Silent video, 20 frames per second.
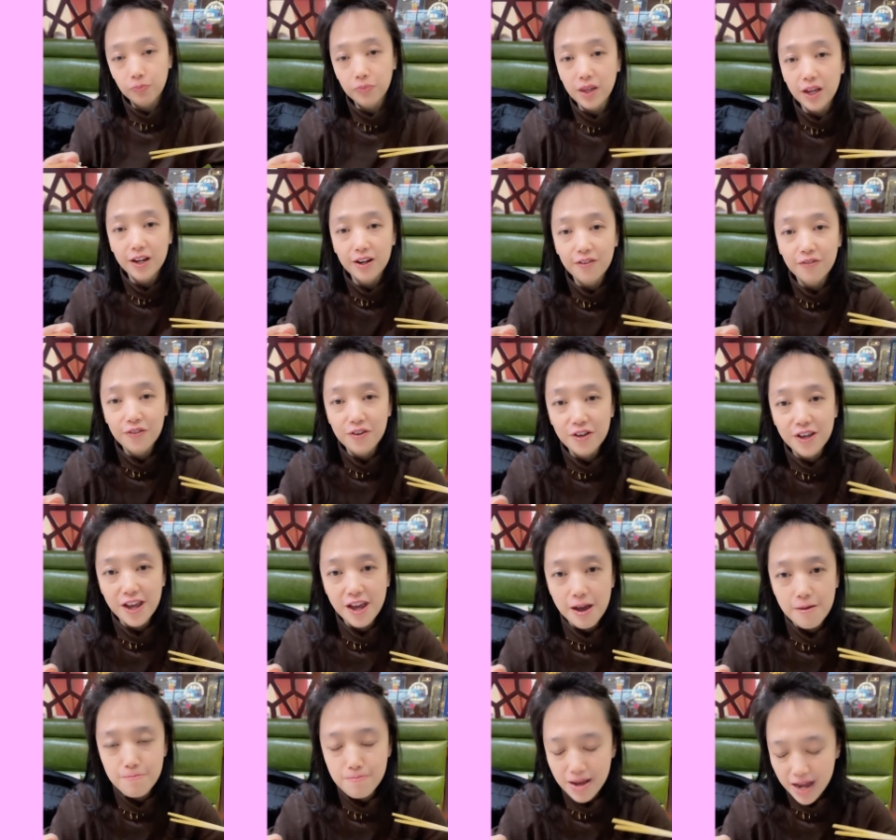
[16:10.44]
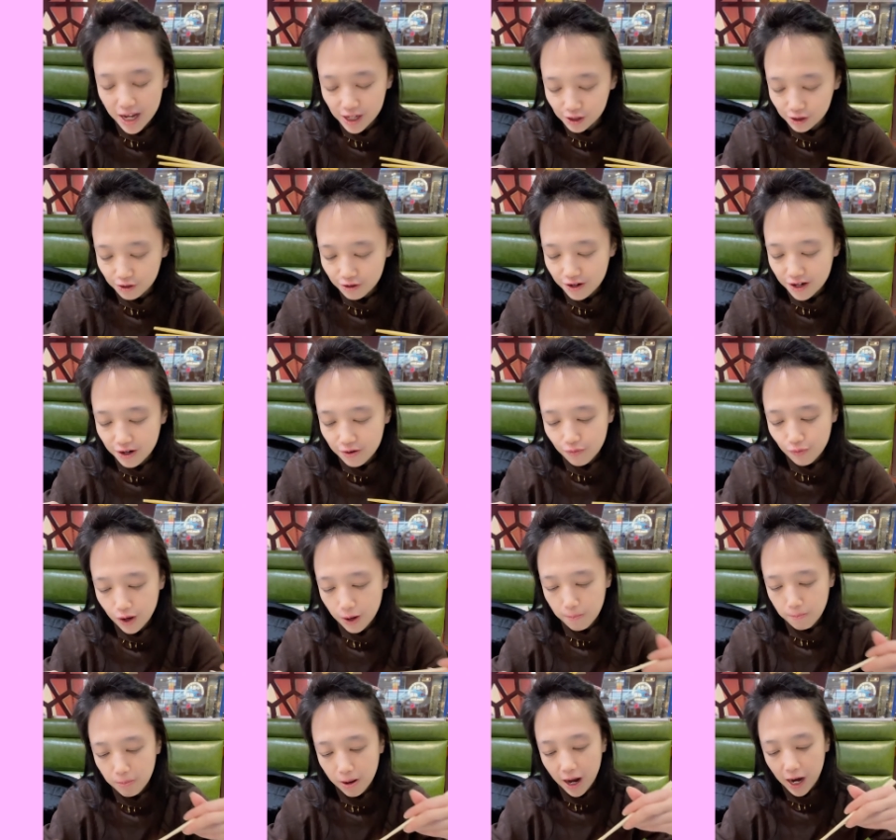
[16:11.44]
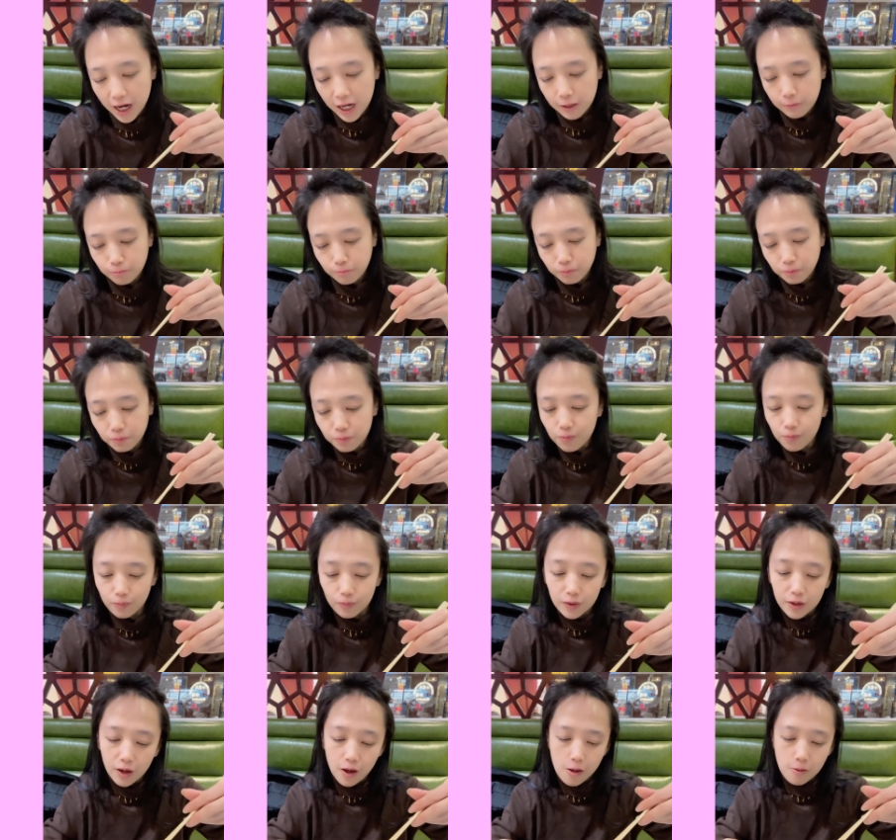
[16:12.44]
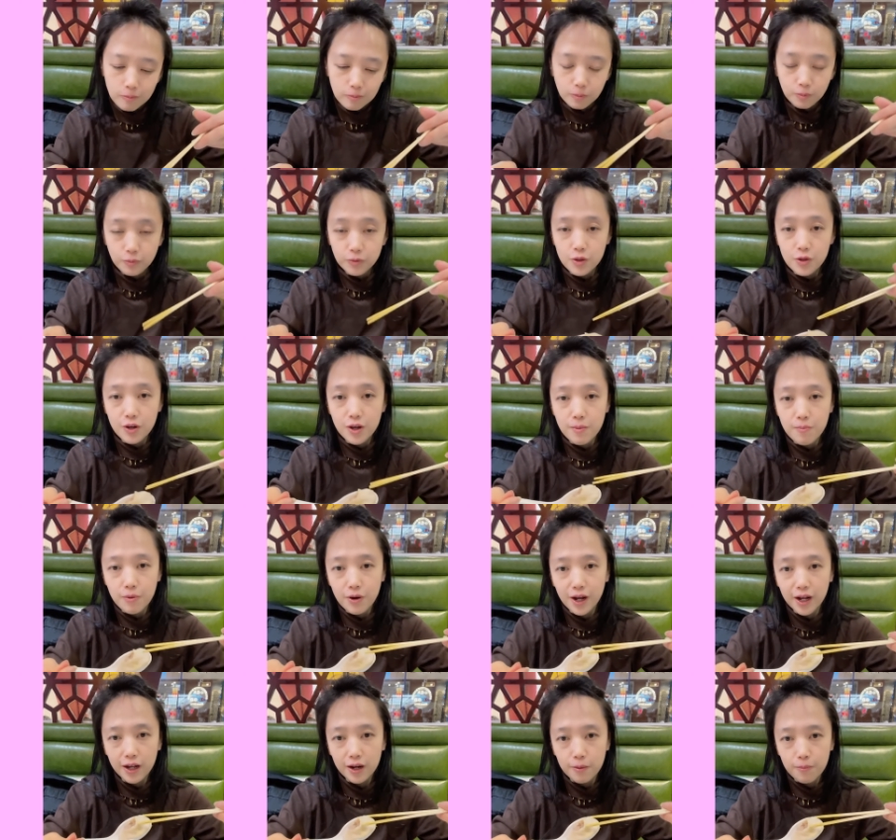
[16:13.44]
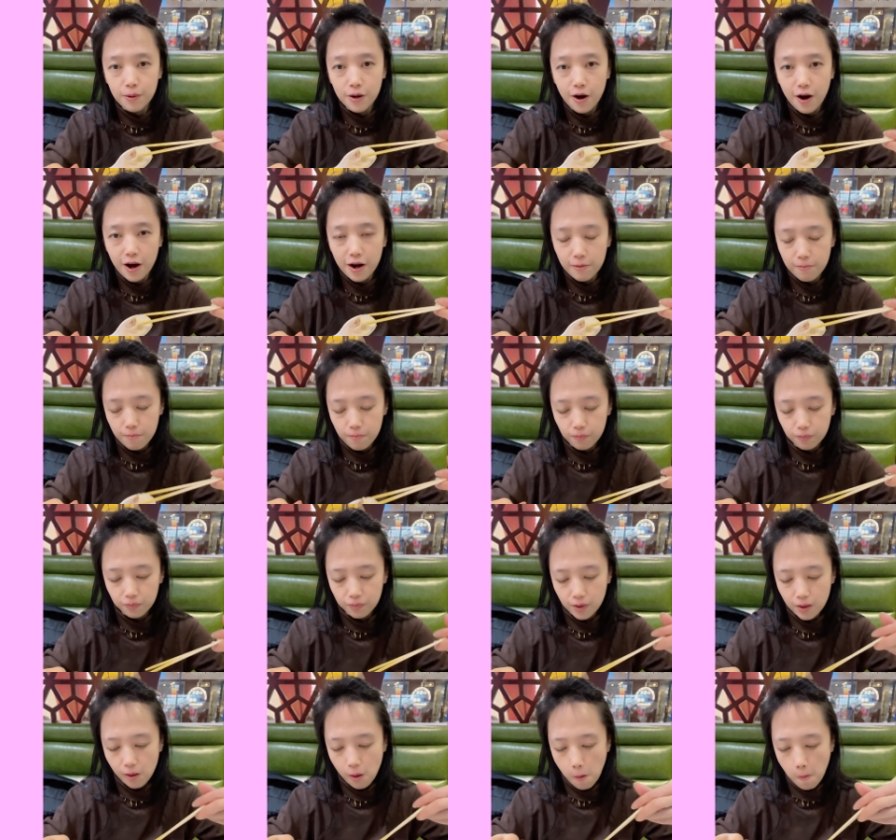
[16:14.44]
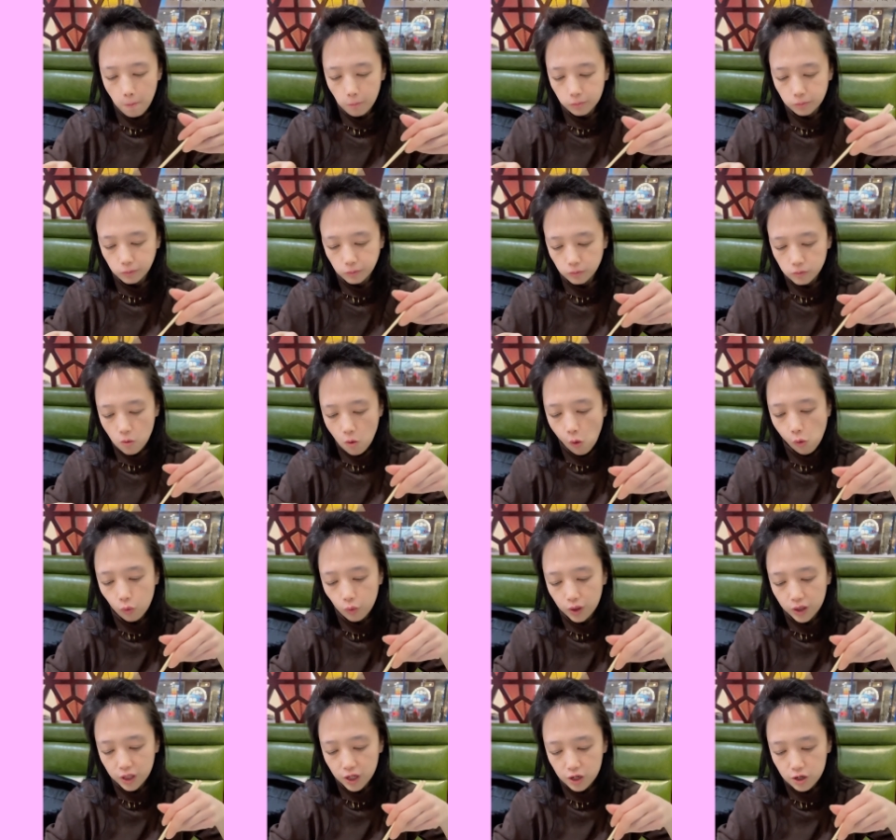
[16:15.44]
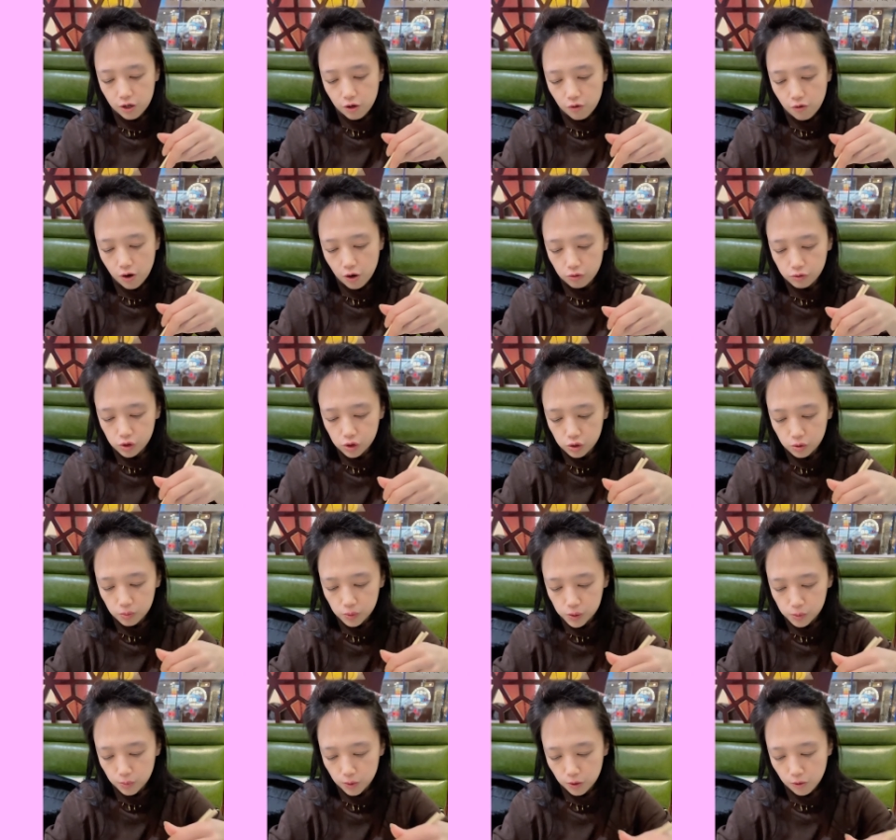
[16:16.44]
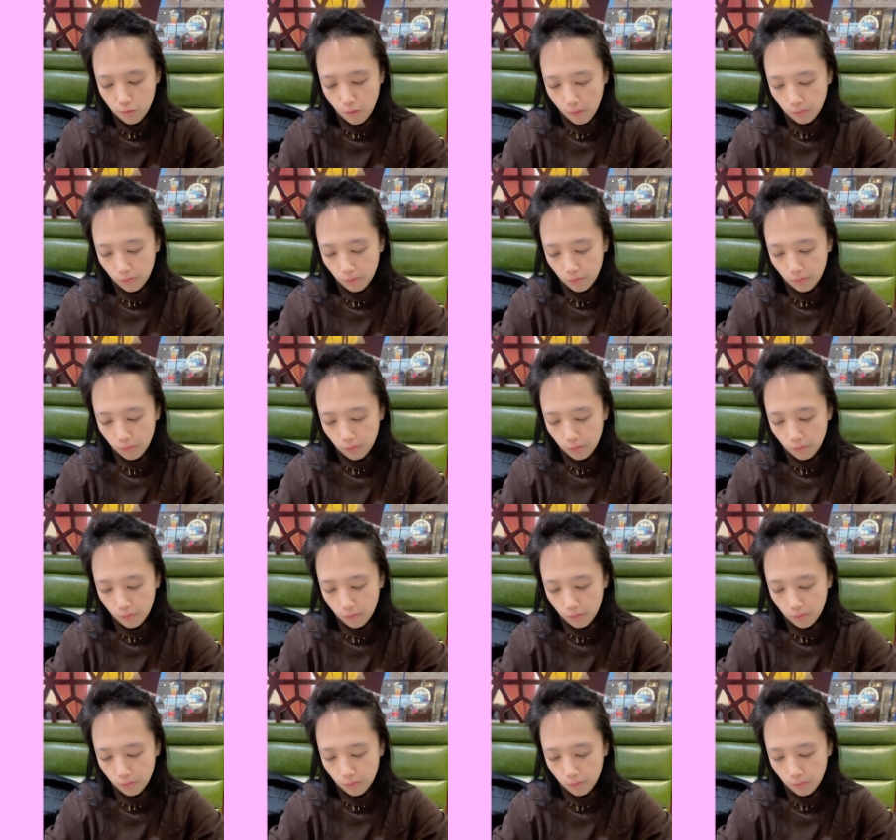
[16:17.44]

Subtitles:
And if you can't master it in one bite, you can break it apart within your own soup spoon.